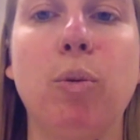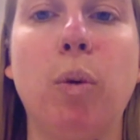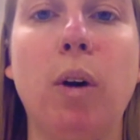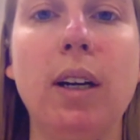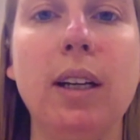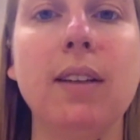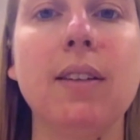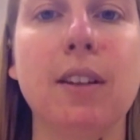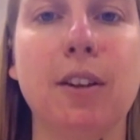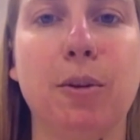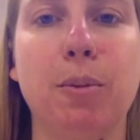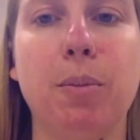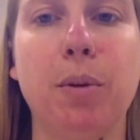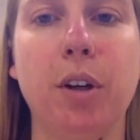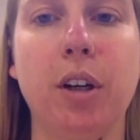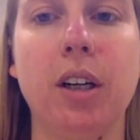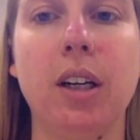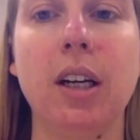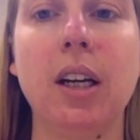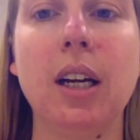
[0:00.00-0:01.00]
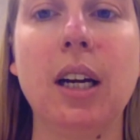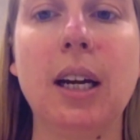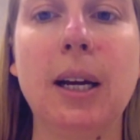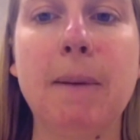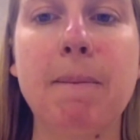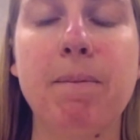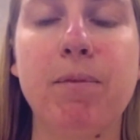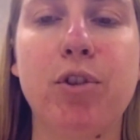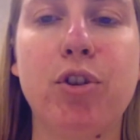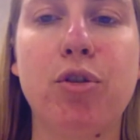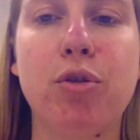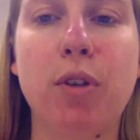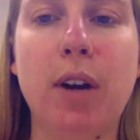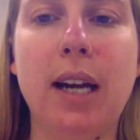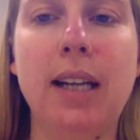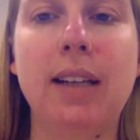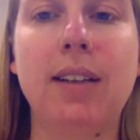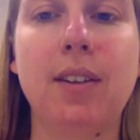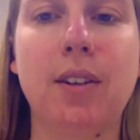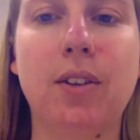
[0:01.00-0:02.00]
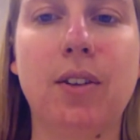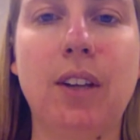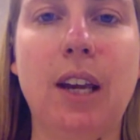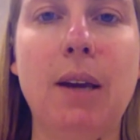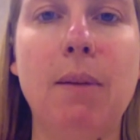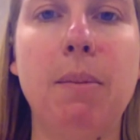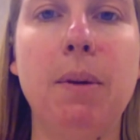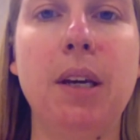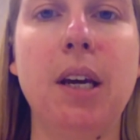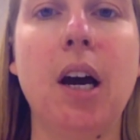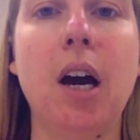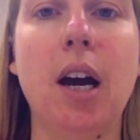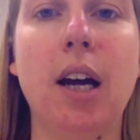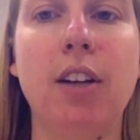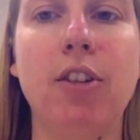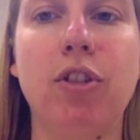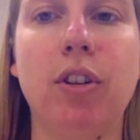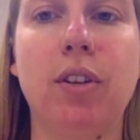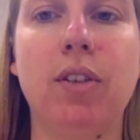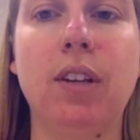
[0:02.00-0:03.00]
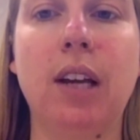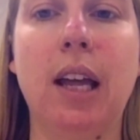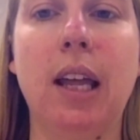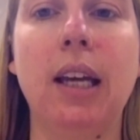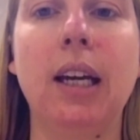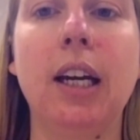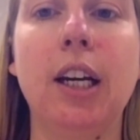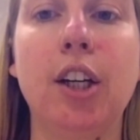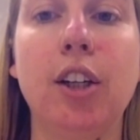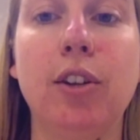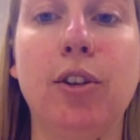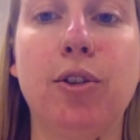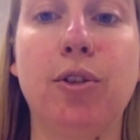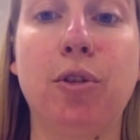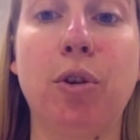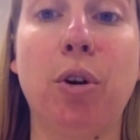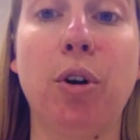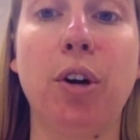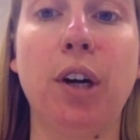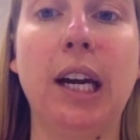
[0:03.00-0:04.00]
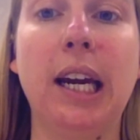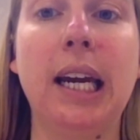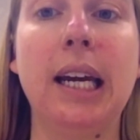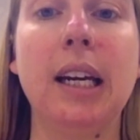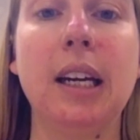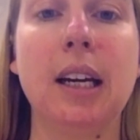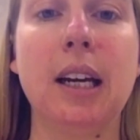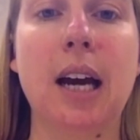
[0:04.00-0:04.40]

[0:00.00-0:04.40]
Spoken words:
What is this book trying to say beyond just telling a good story?